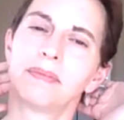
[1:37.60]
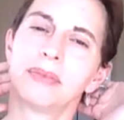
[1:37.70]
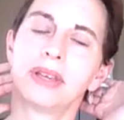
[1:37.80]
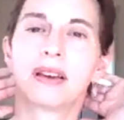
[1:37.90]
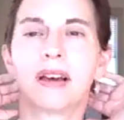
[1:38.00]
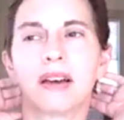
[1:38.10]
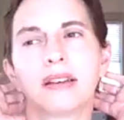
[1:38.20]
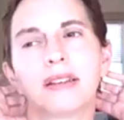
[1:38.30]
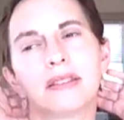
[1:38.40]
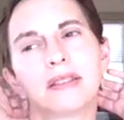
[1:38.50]

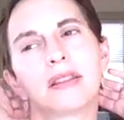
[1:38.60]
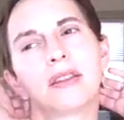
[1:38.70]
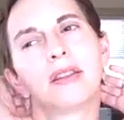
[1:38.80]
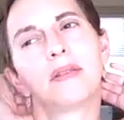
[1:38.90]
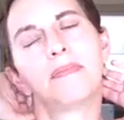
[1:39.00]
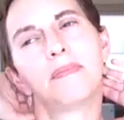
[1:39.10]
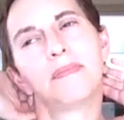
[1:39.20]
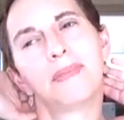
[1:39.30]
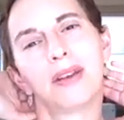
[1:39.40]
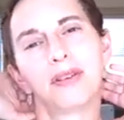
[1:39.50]
because the
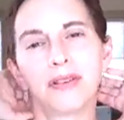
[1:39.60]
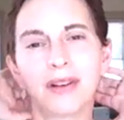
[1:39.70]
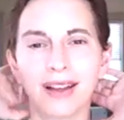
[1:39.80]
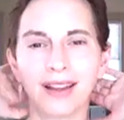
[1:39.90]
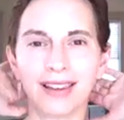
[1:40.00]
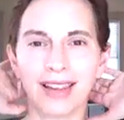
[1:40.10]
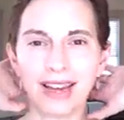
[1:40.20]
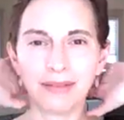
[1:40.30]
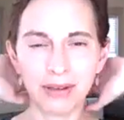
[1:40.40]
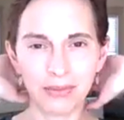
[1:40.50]
better
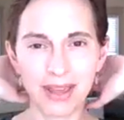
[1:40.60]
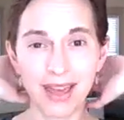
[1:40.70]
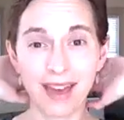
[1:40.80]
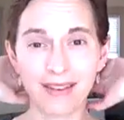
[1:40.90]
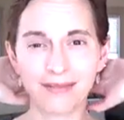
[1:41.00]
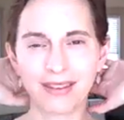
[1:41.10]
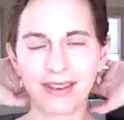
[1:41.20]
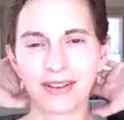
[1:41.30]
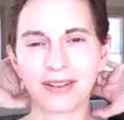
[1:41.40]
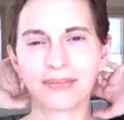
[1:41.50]
alignment we have
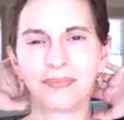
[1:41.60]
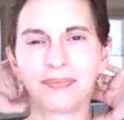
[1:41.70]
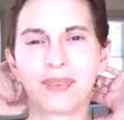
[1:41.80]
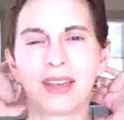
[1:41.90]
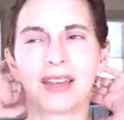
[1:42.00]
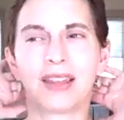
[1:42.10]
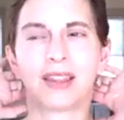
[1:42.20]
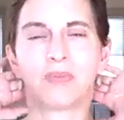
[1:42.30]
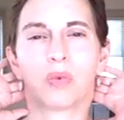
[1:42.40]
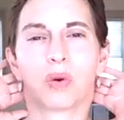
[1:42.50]
here,
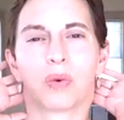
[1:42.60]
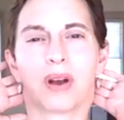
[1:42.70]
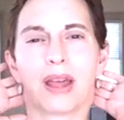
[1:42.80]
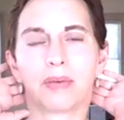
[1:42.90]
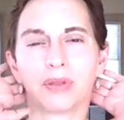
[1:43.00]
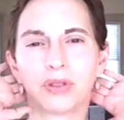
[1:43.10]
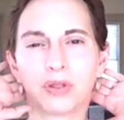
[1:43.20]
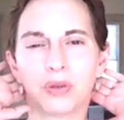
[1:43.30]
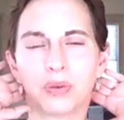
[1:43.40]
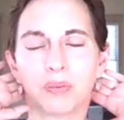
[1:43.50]
the more we're able
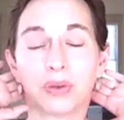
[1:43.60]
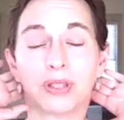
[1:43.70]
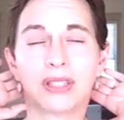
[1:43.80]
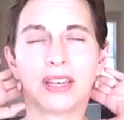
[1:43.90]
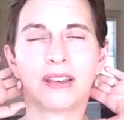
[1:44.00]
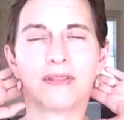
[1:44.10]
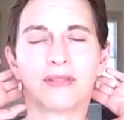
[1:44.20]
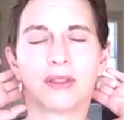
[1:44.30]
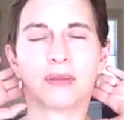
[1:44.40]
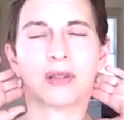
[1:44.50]
to
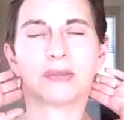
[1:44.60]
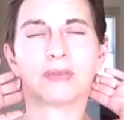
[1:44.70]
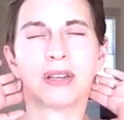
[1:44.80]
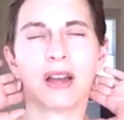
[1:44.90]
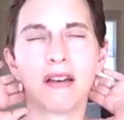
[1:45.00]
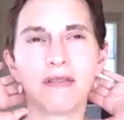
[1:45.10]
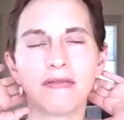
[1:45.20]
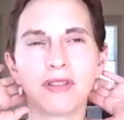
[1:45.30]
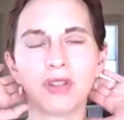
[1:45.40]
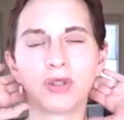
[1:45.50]
perceive the placement of
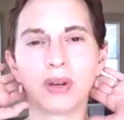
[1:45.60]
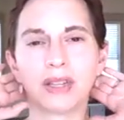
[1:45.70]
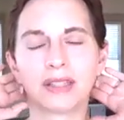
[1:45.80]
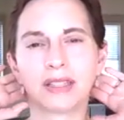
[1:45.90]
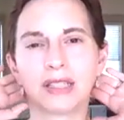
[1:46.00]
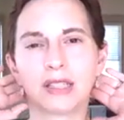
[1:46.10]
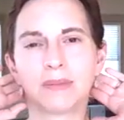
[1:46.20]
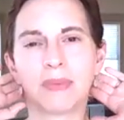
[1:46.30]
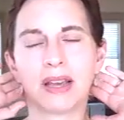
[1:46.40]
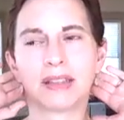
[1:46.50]
the joints in
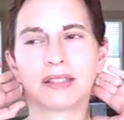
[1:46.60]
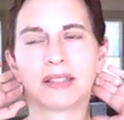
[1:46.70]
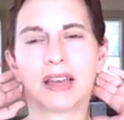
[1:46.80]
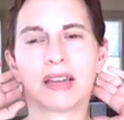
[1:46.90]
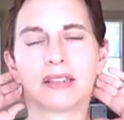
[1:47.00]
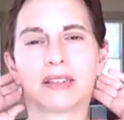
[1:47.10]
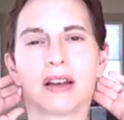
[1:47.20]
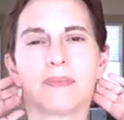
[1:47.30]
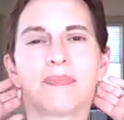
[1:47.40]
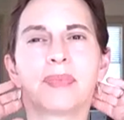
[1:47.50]
space and
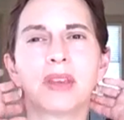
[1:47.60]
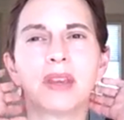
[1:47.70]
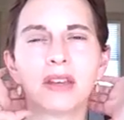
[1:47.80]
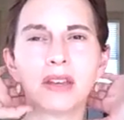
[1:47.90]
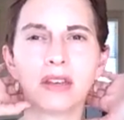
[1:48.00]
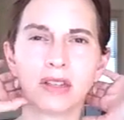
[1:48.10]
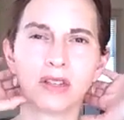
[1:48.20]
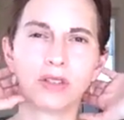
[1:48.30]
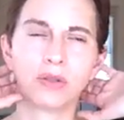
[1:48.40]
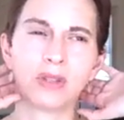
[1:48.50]

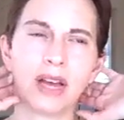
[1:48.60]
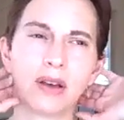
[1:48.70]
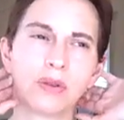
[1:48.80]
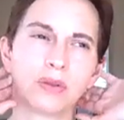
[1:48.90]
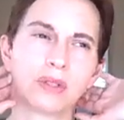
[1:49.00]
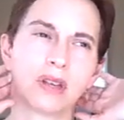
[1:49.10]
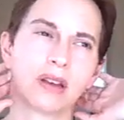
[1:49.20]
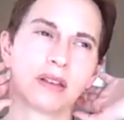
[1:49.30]
to allow those